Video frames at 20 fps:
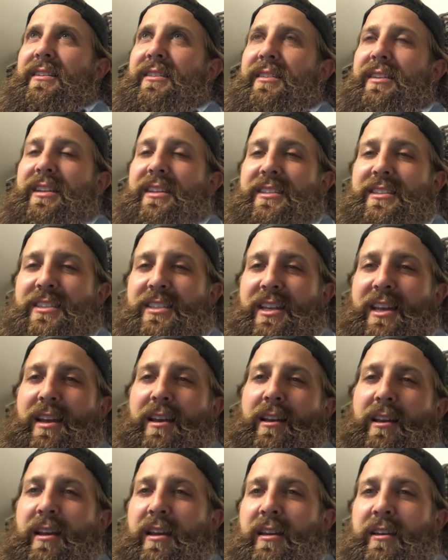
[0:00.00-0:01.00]
the
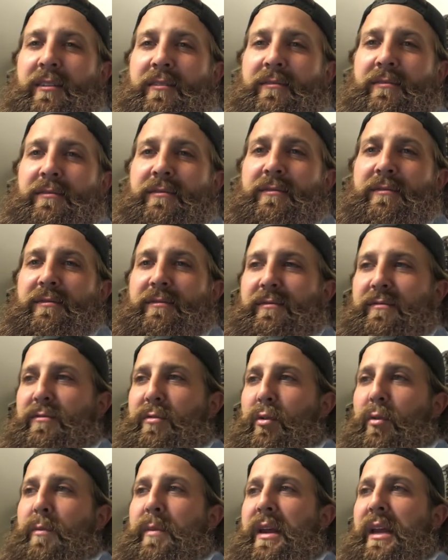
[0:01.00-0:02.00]
ceiling
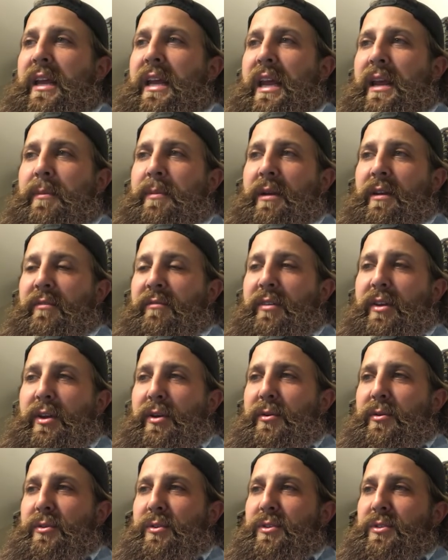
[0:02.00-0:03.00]
for beekeeping
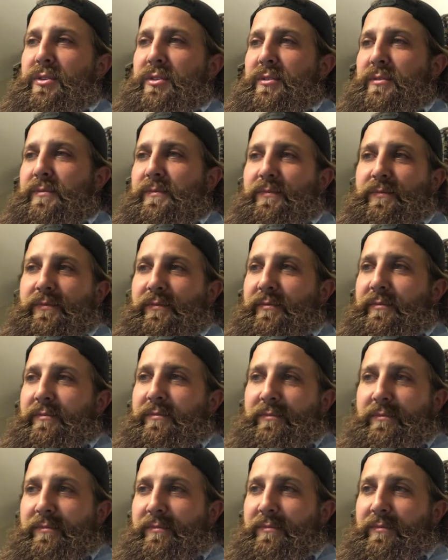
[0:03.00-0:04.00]
views
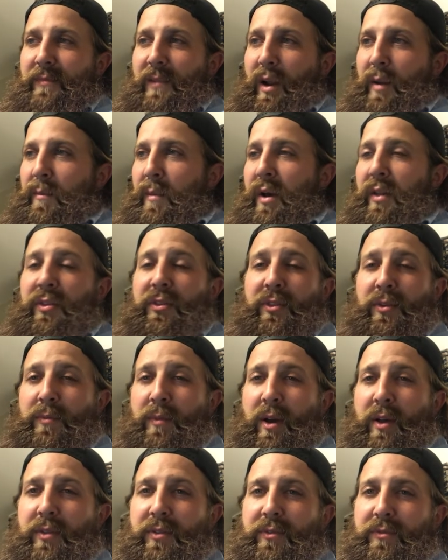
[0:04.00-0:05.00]
month to
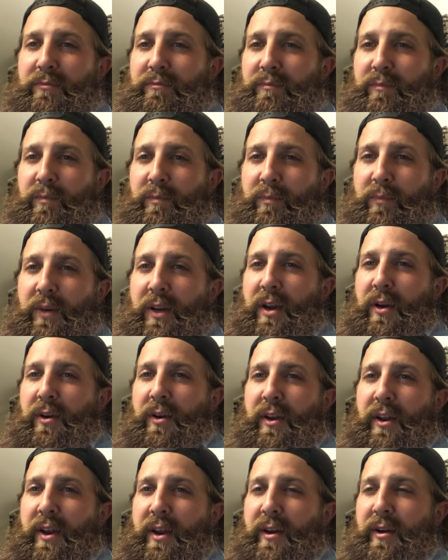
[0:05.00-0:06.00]
month, year
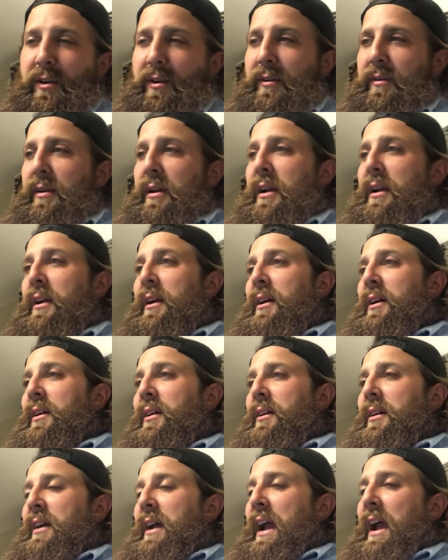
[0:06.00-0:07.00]
to year,
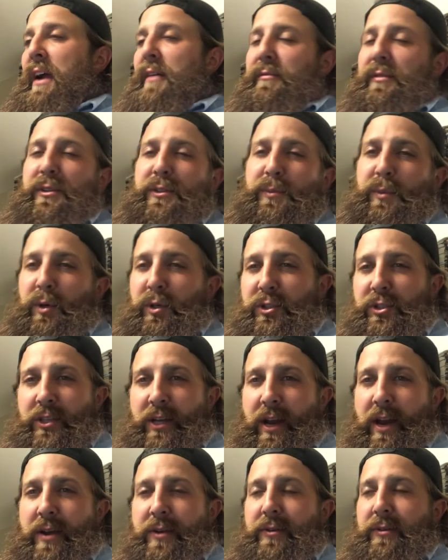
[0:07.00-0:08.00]
average per
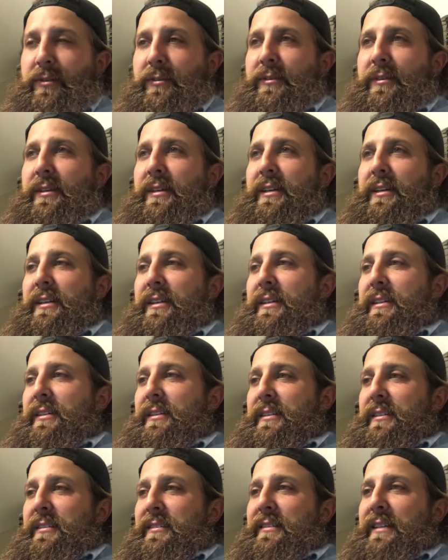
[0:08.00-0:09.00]
channel.
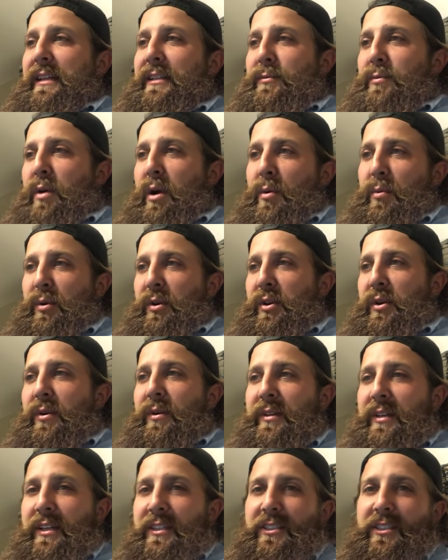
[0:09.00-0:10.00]
That's why we're
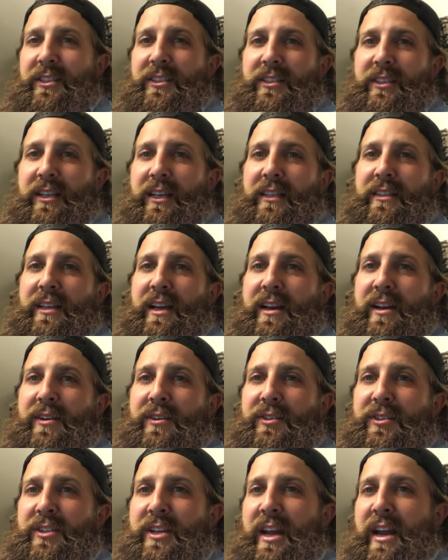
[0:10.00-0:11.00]
doing this, just to get that
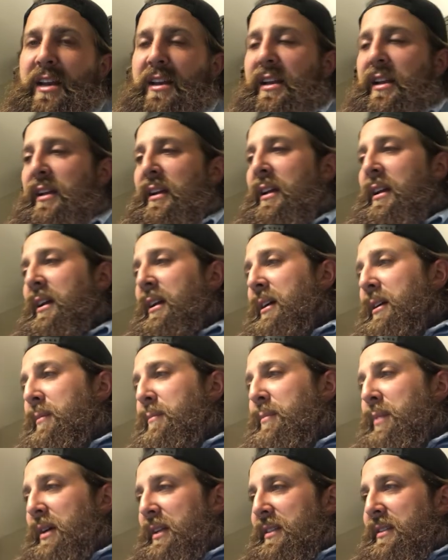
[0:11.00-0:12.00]
understanding.
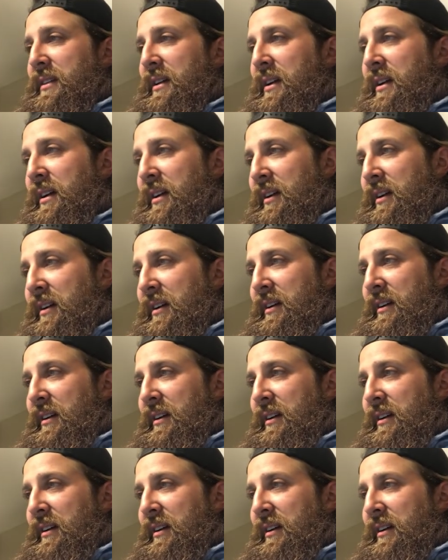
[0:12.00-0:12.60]
But